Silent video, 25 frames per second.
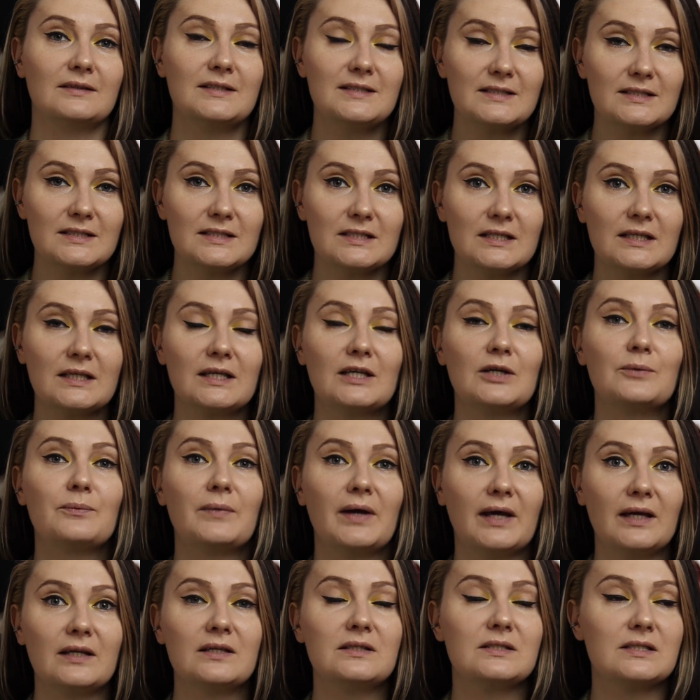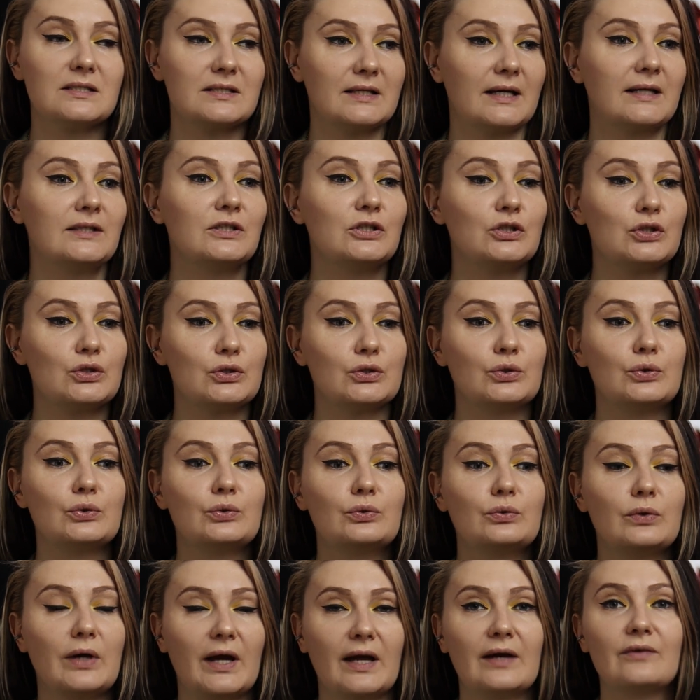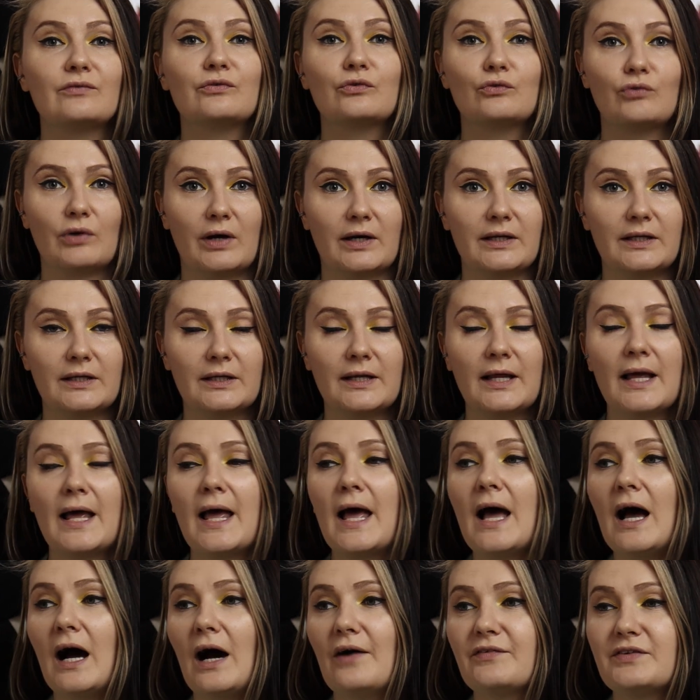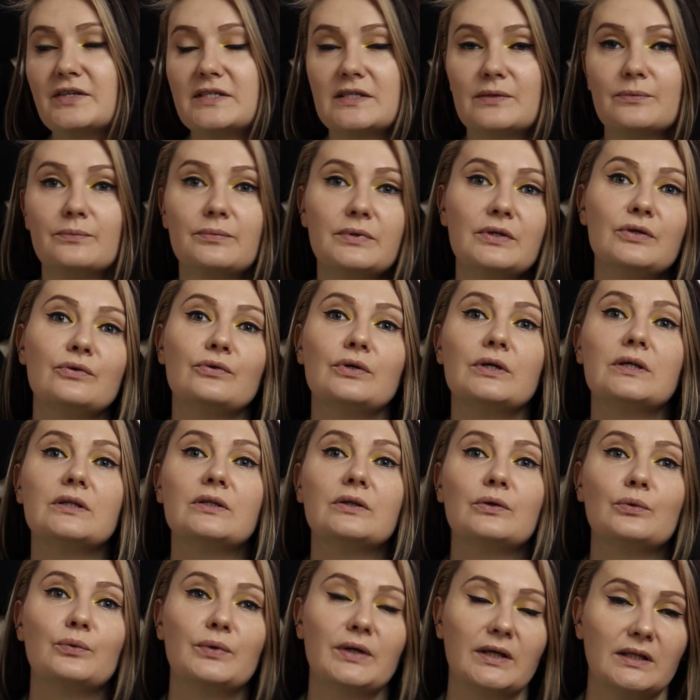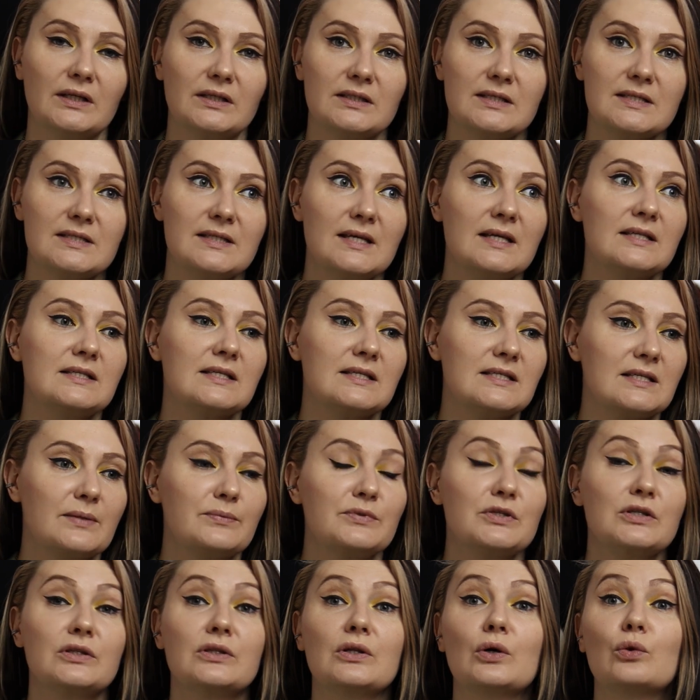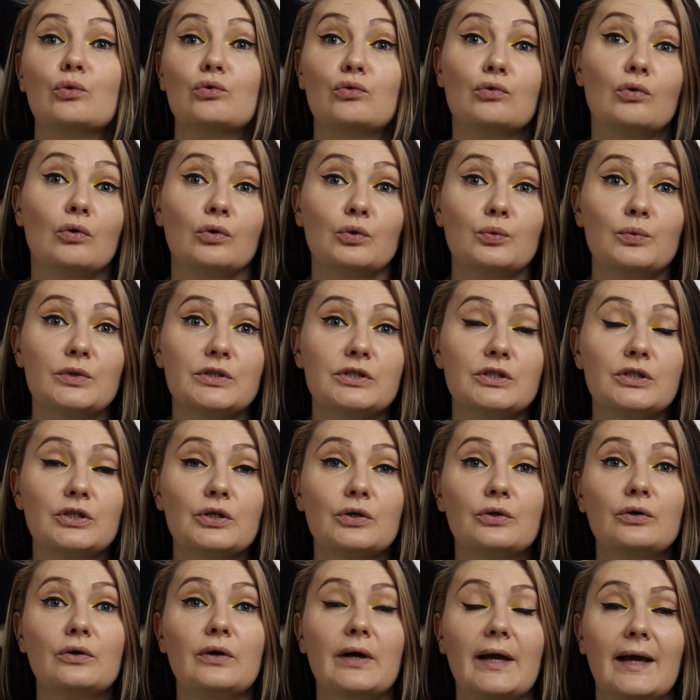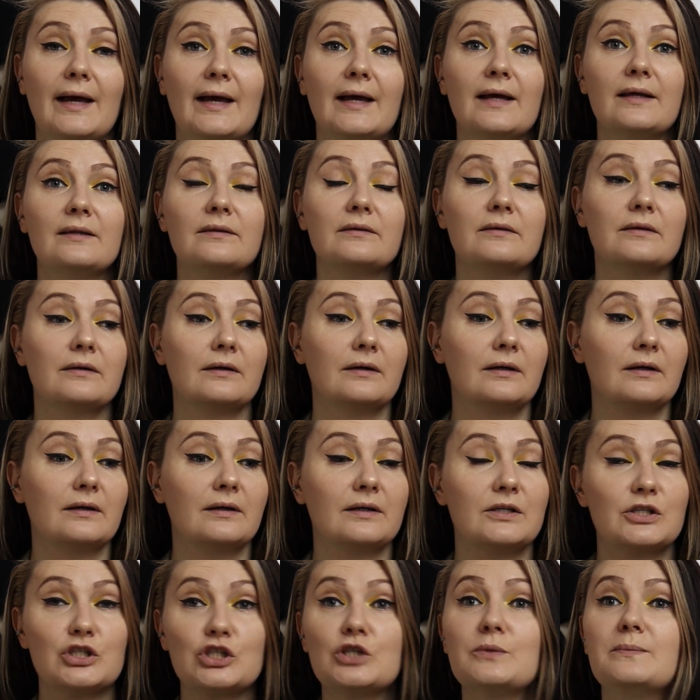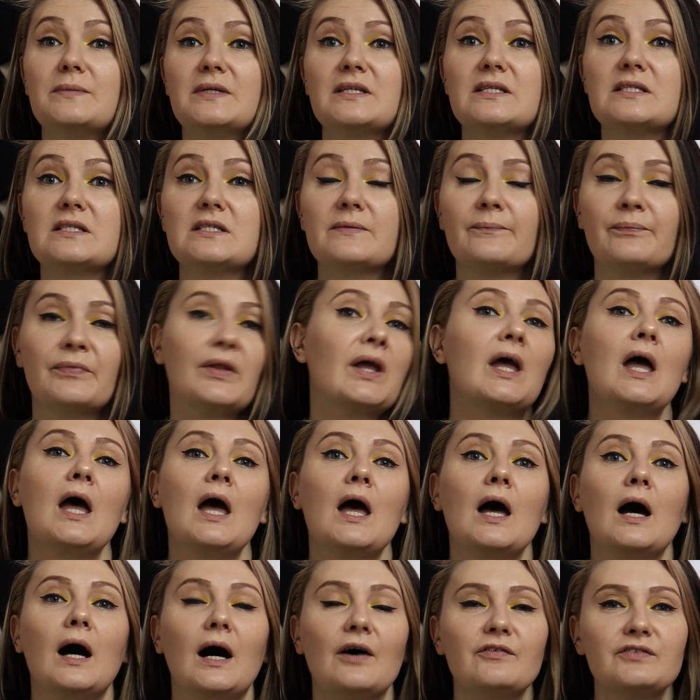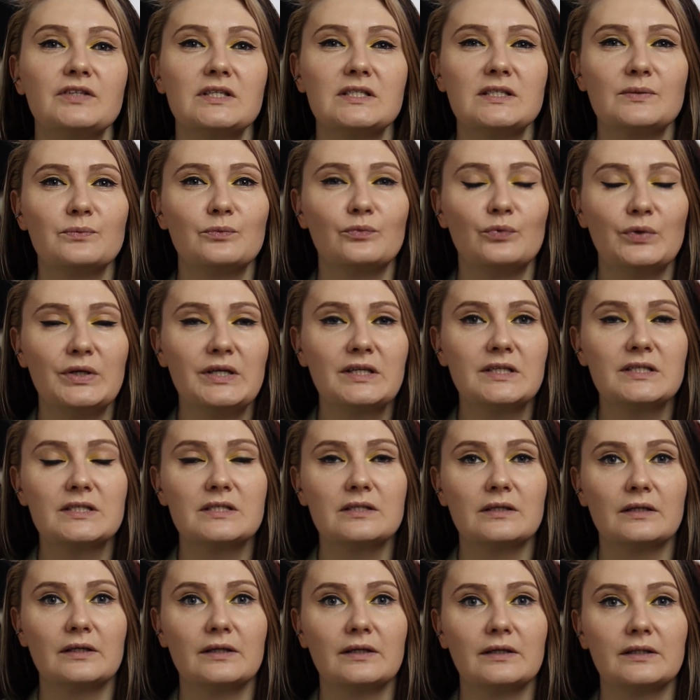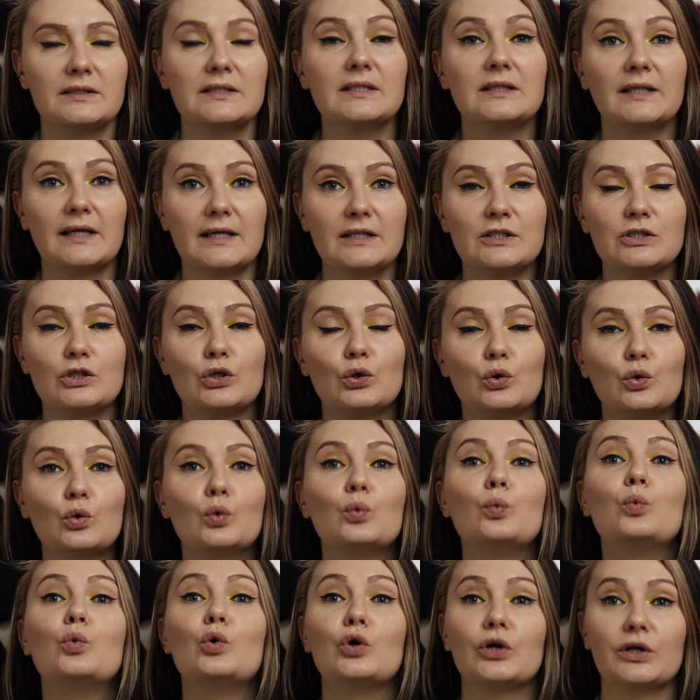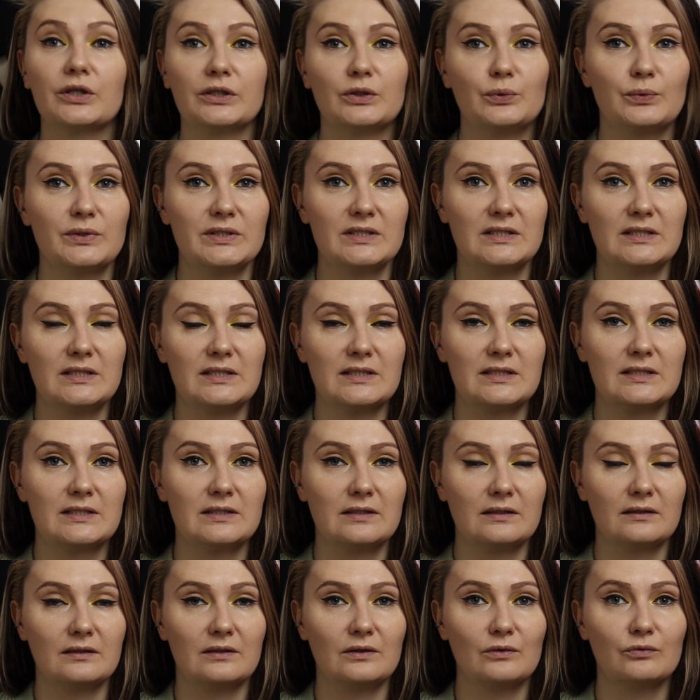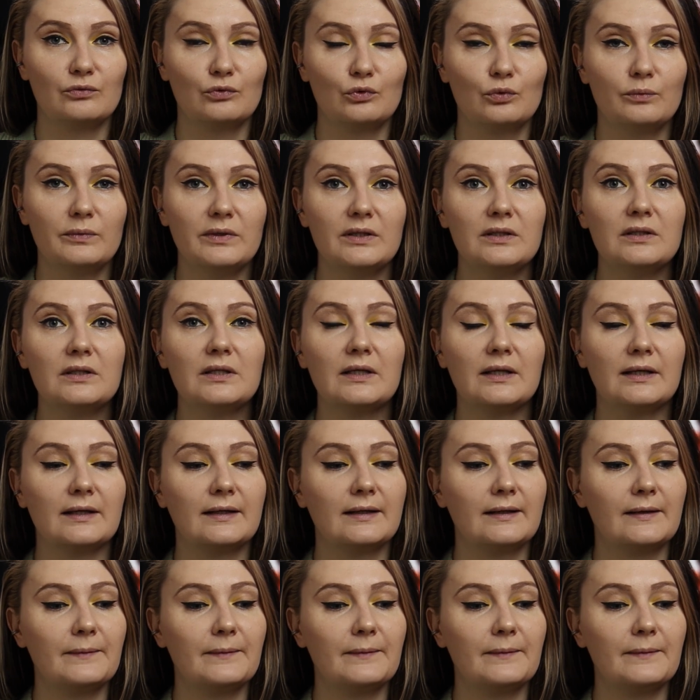listen to him and decided to have running. After some period we can understand that something wrong with her, and she missed. After some weeks the lady who worked with this woman,